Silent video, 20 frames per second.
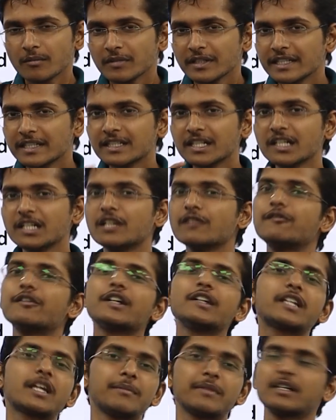in the
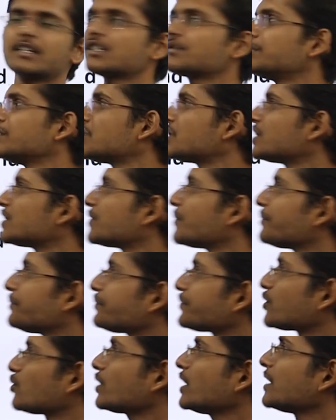different chemical species.
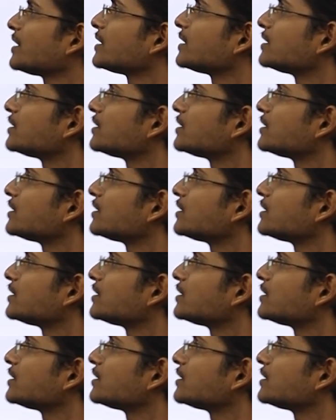Okay,